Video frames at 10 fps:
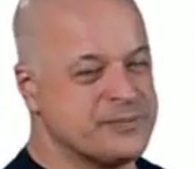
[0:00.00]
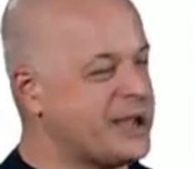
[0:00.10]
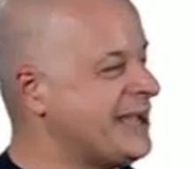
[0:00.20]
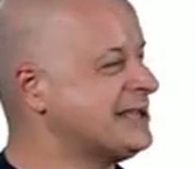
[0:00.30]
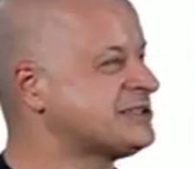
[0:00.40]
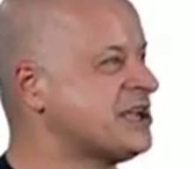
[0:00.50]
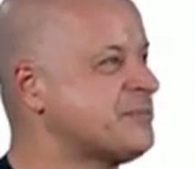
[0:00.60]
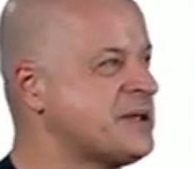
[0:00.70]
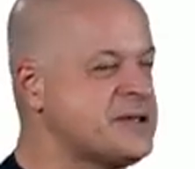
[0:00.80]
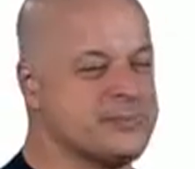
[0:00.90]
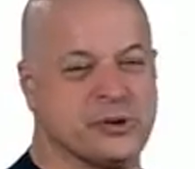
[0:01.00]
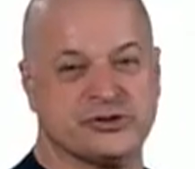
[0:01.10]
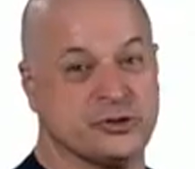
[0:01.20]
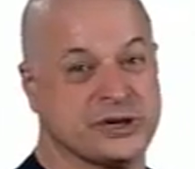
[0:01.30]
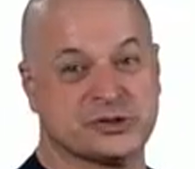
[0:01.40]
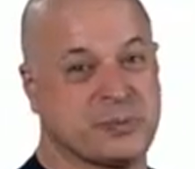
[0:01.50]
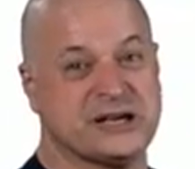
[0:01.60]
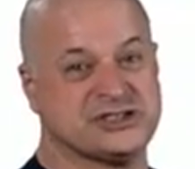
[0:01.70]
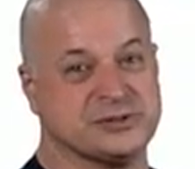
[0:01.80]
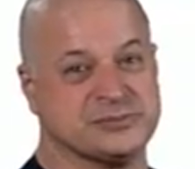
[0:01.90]
By asking people to
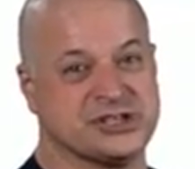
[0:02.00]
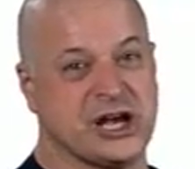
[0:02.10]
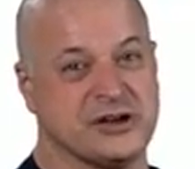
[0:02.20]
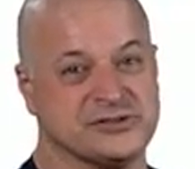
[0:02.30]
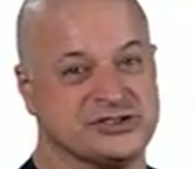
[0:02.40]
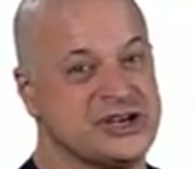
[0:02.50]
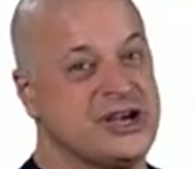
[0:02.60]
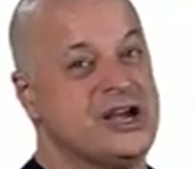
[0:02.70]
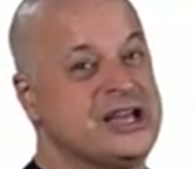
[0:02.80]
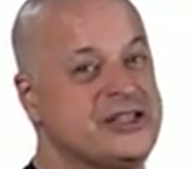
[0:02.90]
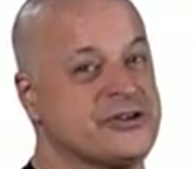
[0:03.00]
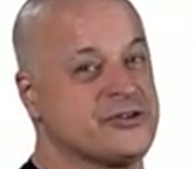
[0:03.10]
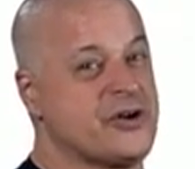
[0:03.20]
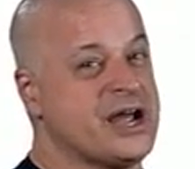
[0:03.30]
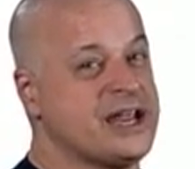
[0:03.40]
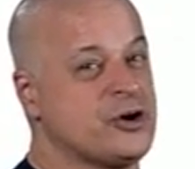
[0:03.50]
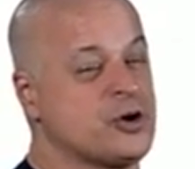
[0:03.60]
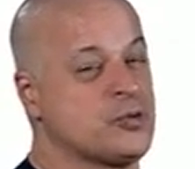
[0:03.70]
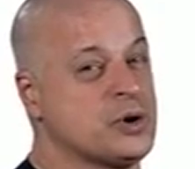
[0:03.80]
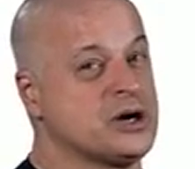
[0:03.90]
express themselves, either in writing
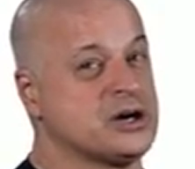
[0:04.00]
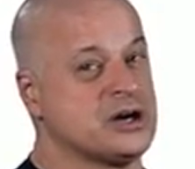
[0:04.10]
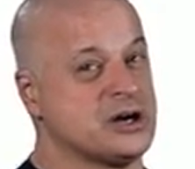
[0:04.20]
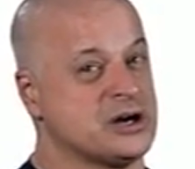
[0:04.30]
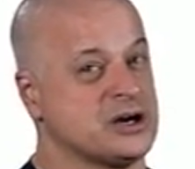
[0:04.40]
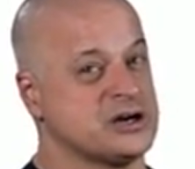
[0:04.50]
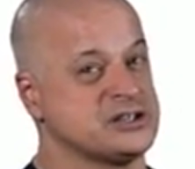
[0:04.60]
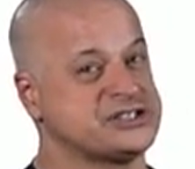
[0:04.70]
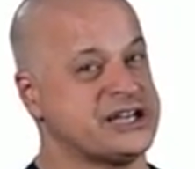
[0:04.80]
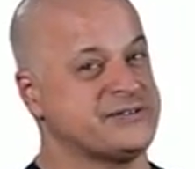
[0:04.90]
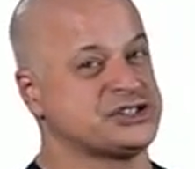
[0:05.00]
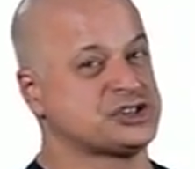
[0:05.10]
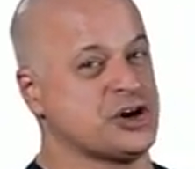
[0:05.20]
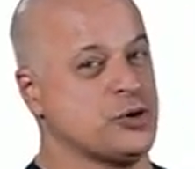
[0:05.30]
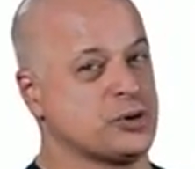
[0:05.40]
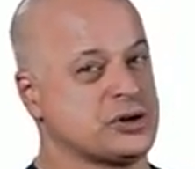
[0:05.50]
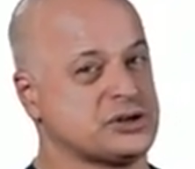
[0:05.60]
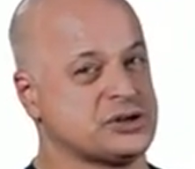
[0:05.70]
or words. Sign of a stroke.